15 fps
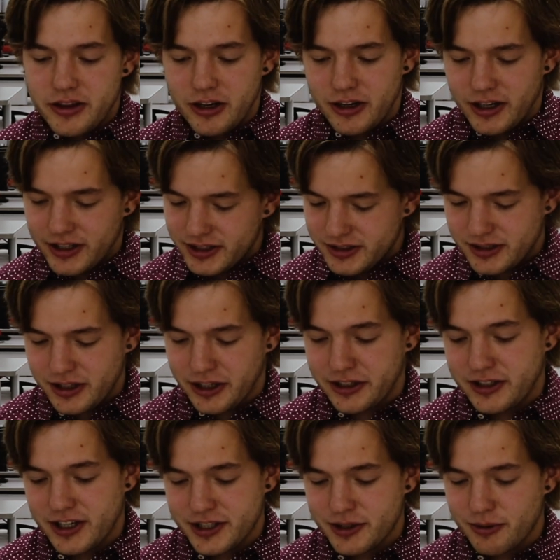There is
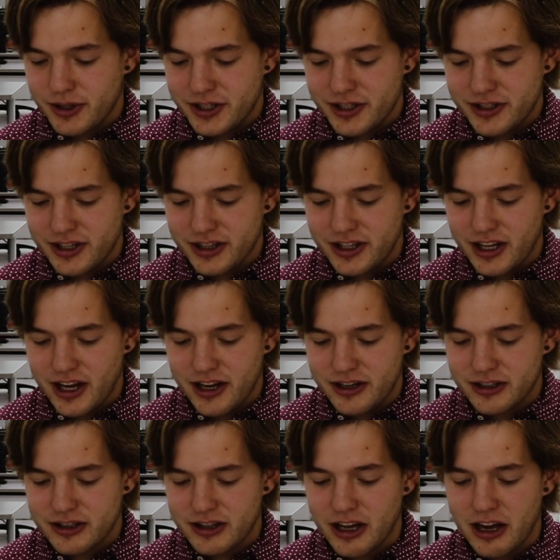like test questions at the
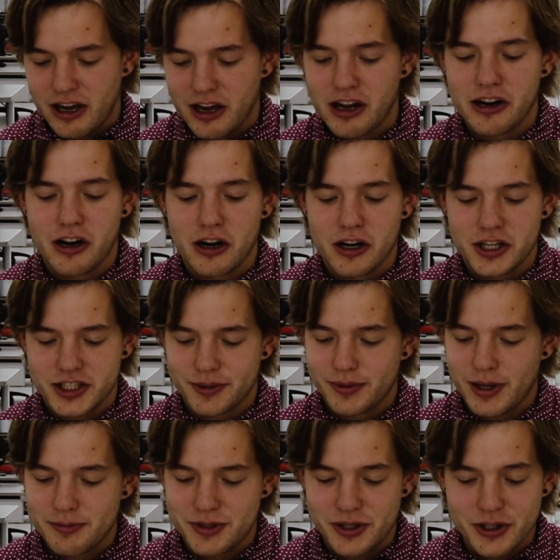end that are
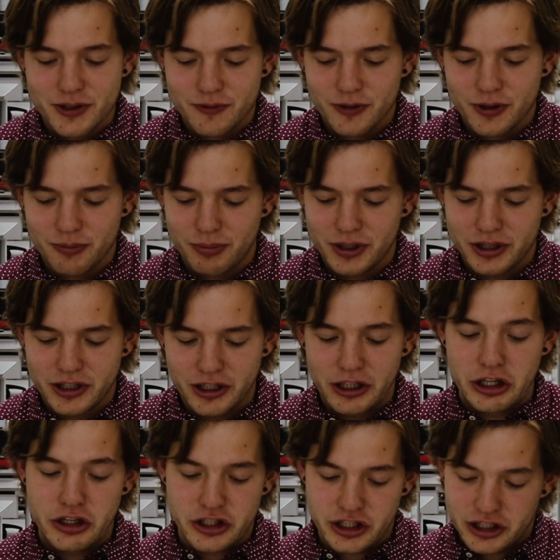sometimes useful, but they're
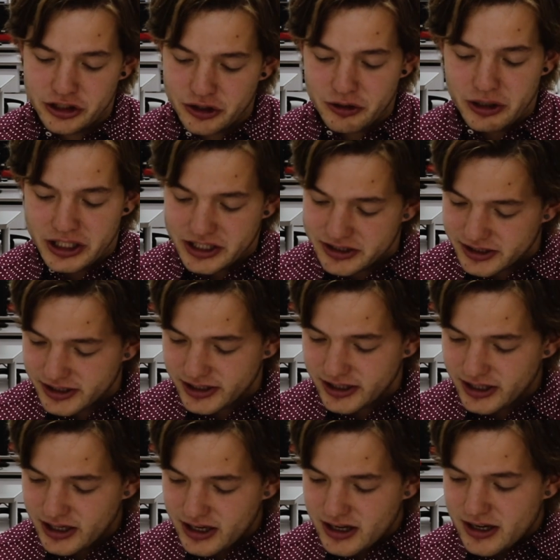usually too
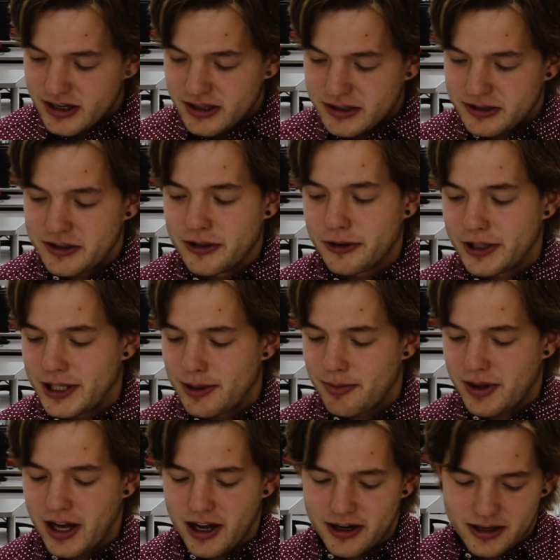easy, so
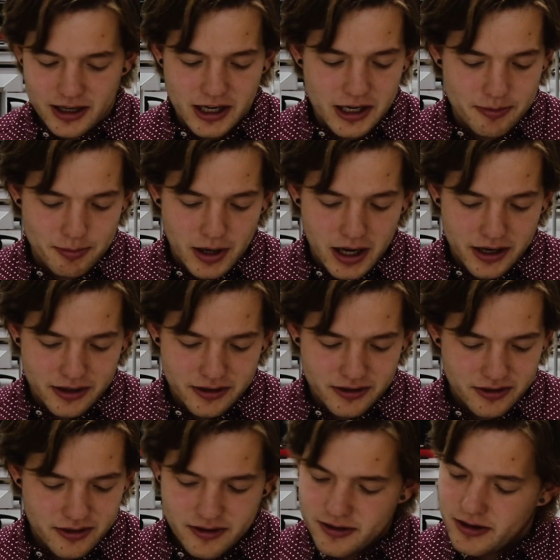keep that in
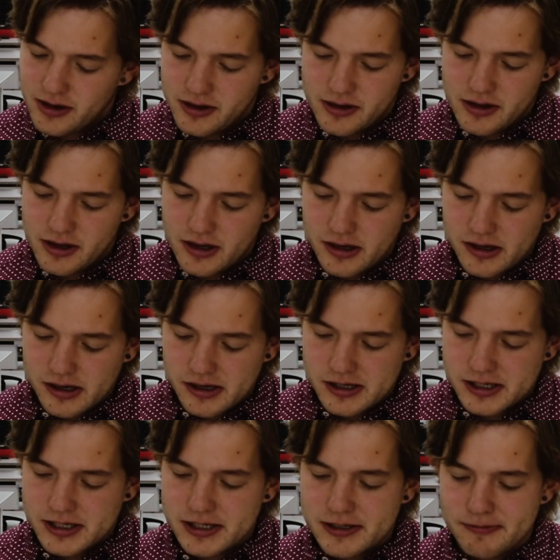mind.
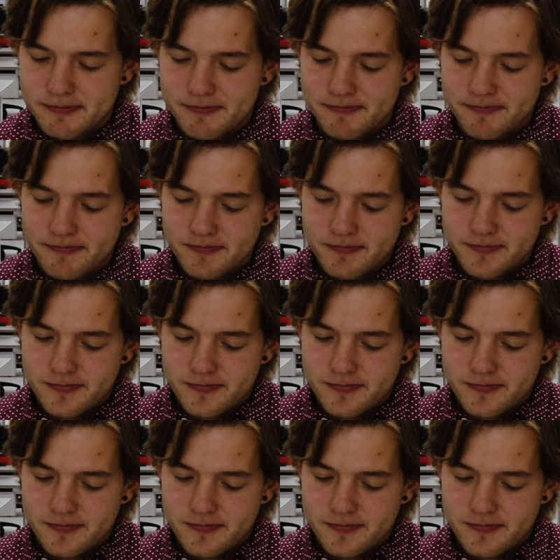And